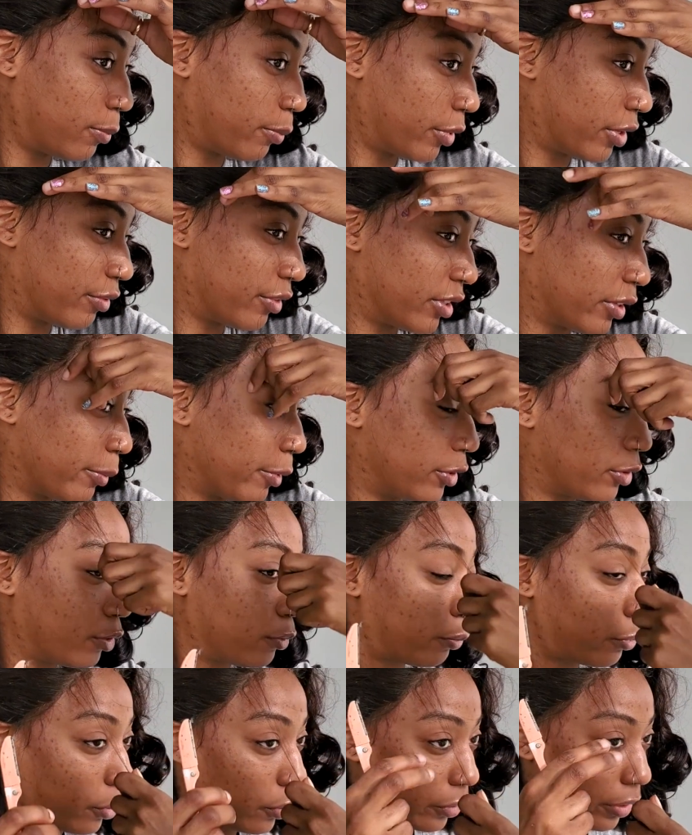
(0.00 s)
but every time I do
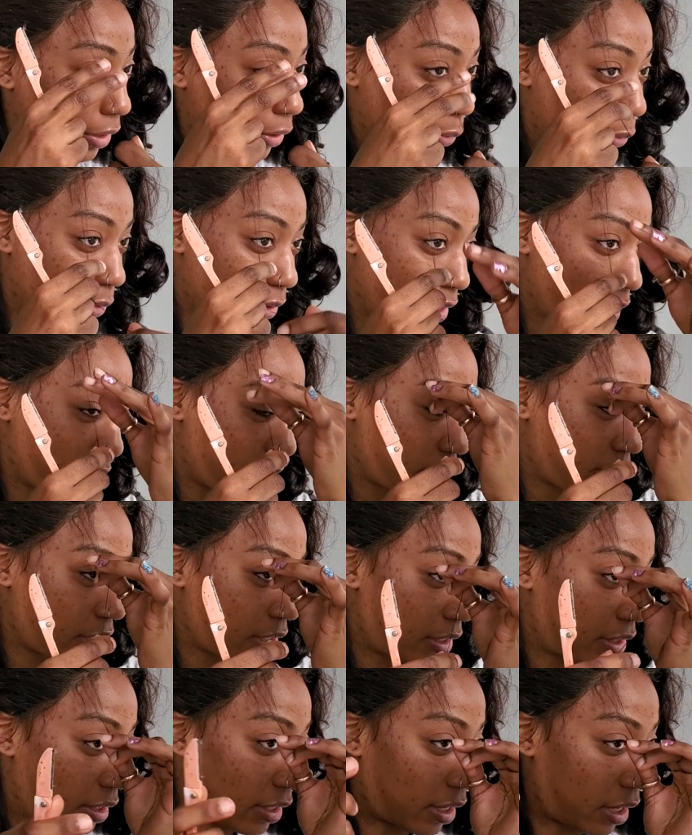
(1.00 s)
pull out
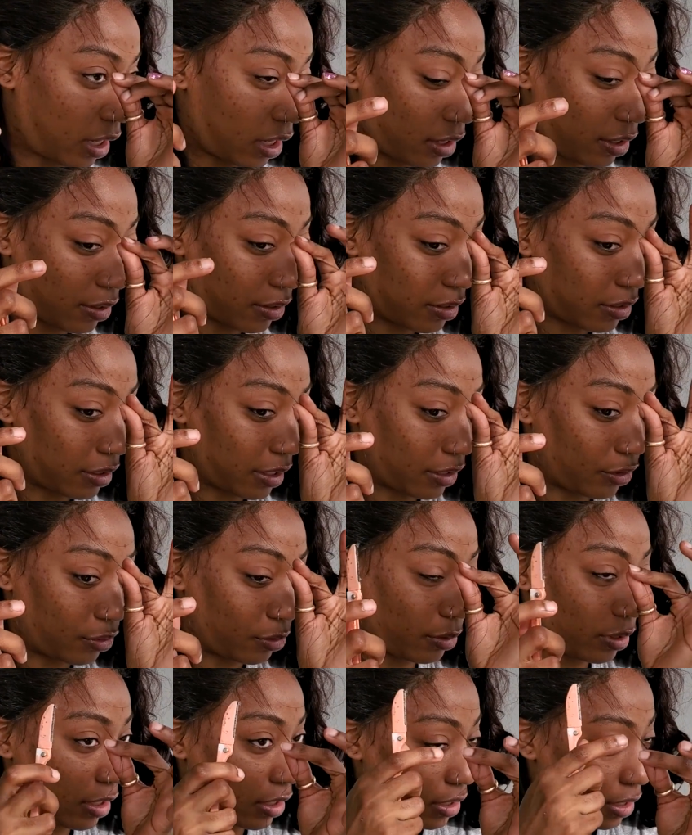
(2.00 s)
the hairs, I do
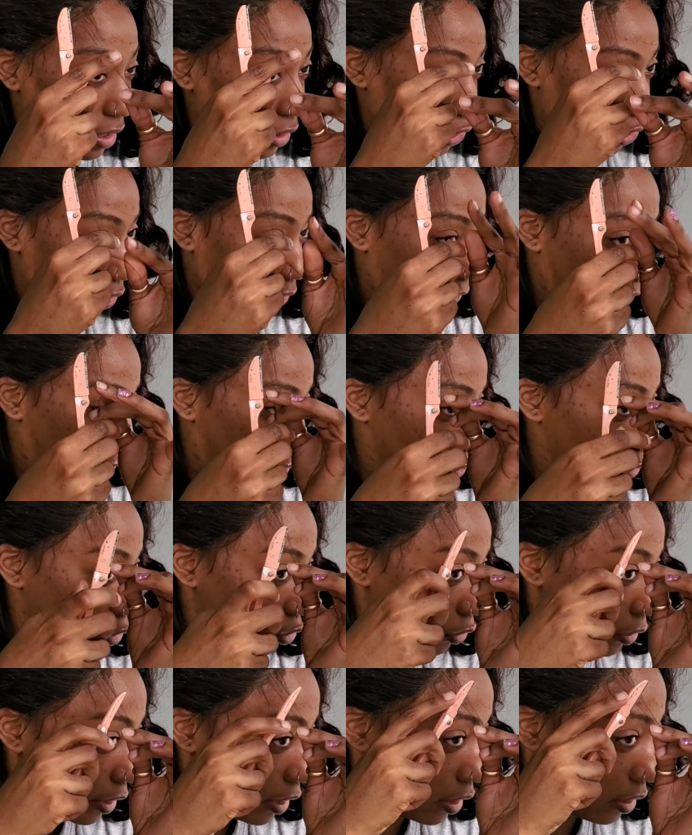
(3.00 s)
get an extra few
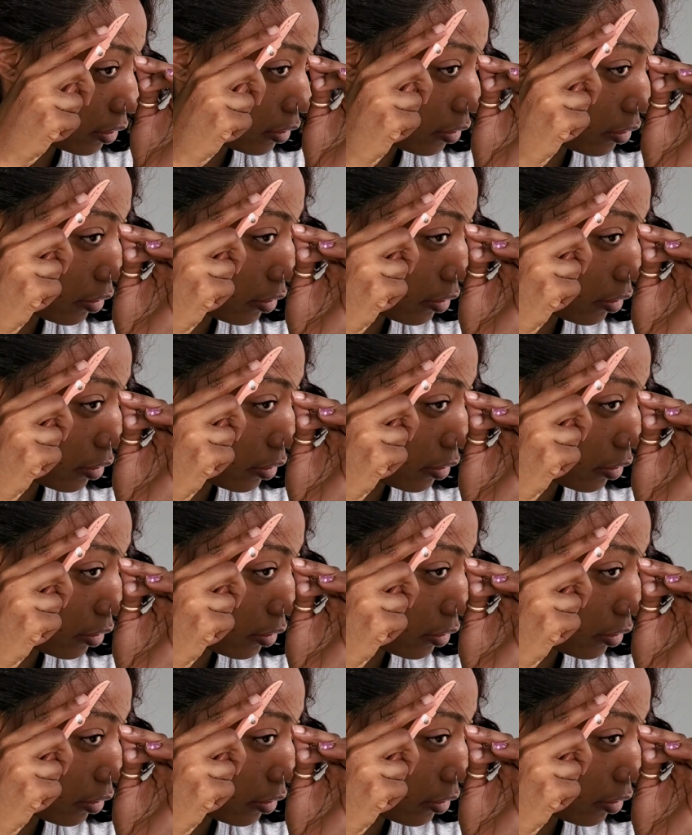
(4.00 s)
strands.